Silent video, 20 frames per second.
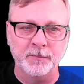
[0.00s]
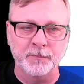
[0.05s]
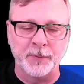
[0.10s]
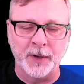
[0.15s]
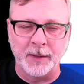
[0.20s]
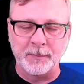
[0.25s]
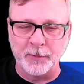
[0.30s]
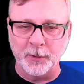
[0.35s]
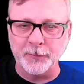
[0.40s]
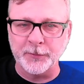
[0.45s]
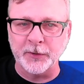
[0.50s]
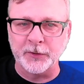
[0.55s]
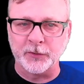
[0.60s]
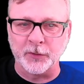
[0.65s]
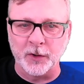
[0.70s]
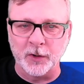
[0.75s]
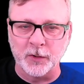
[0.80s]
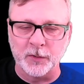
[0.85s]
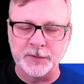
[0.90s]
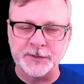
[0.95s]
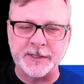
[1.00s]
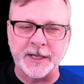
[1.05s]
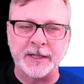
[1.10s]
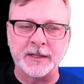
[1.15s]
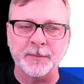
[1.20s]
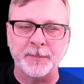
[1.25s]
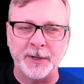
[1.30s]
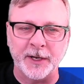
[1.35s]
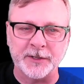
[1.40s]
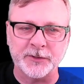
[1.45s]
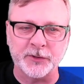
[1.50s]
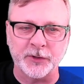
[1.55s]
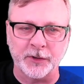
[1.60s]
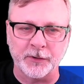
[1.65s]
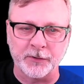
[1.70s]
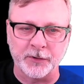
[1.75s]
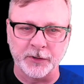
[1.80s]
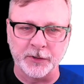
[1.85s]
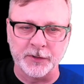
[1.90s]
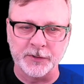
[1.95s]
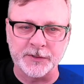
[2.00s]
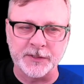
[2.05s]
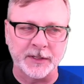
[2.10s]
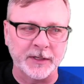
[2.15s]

by both the drones and the pedestrian crews.